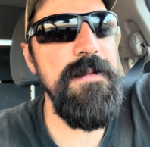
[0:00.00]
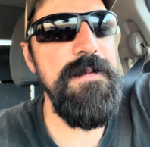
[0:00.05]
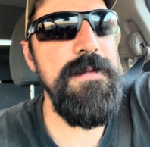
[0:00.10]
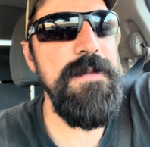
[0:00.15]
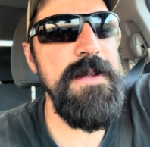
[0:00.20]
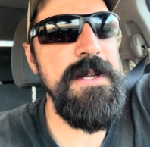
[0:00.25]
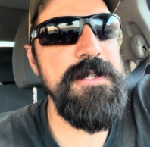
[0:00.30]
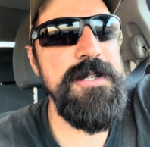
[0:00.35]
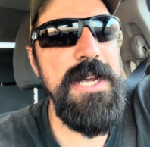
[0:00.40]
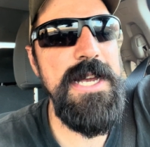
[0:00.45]

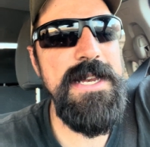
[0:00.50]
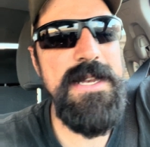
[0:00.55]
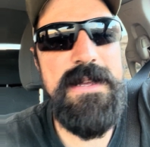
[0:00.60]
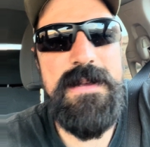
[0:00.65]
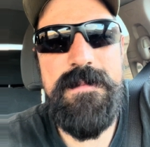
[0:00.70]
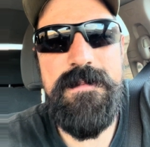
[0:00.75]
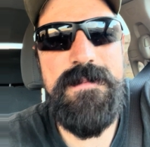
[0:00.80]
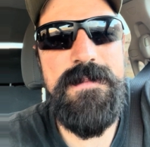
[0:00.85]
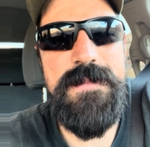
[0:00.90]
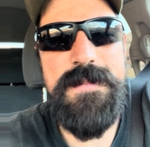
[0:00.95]
they're trying to
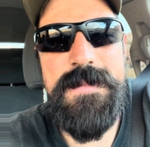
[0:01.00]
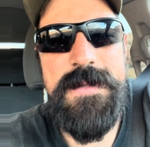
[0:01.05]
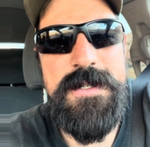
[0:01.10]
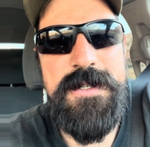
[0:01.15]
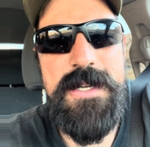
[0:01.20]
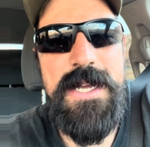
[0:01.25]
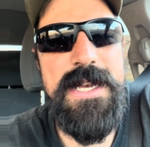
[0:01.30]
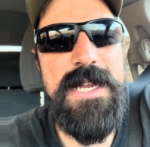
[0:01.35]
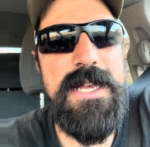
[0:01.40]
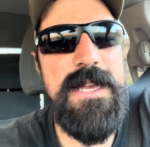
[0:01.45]

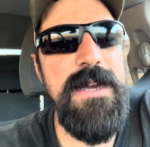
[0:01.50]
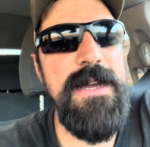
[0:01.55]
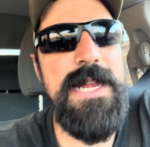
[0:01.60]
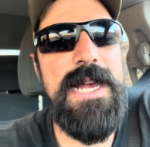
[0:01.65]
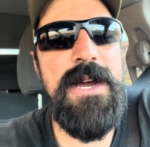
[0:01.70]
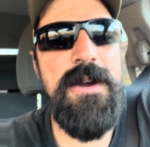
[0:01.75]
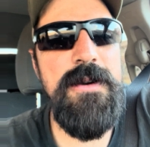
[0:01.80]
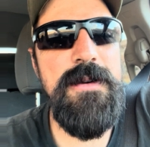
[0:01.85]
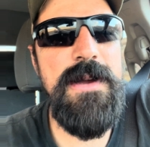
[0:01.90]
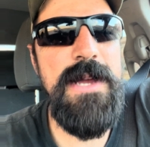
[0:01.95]
cut
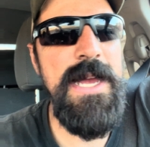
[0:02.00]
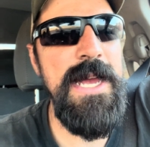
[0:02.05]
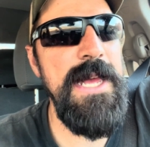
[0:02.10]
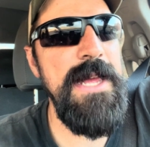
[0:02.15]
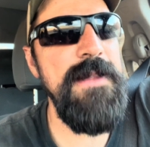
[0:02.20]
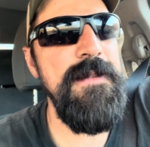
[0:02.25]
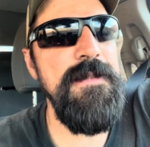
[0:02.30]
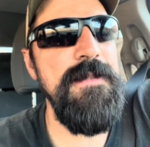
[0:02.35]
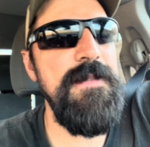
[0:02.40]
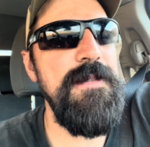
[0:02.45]
out,
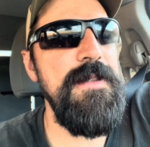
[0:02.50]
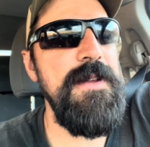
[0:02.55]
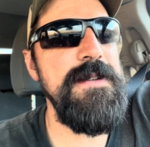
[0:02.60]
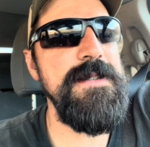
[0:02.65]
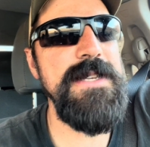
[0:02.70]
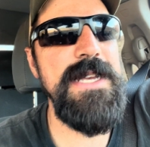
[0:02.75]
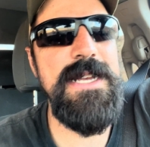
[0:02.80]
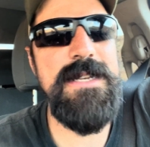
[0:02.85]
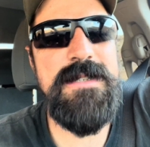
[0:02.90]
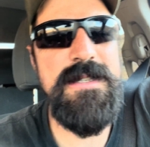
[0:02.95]
and there's
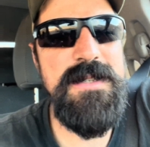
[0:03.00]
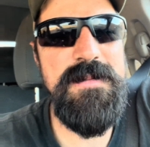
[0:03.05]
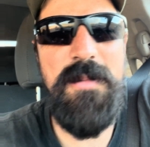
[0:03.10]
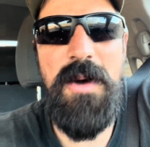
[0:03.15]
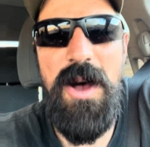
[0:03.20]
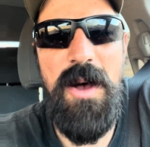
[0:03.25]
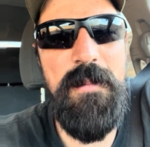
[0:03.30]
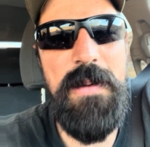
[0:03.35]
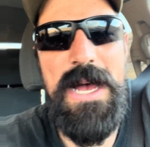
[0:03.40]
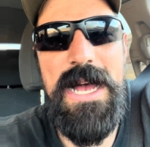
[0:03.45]
a
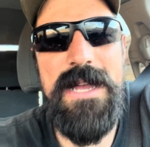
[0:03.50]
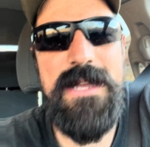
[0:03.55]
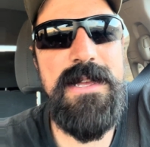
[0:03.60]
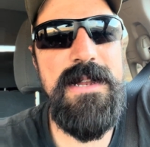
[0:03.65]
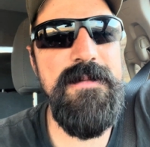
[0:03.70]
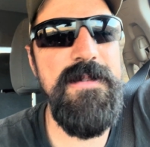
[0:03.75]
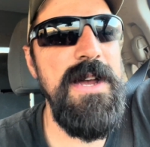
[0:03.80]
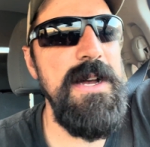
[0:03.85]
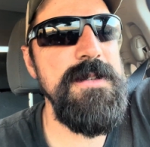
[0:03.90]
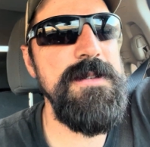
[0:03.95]
small pocket
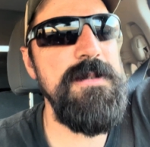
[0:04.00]
of House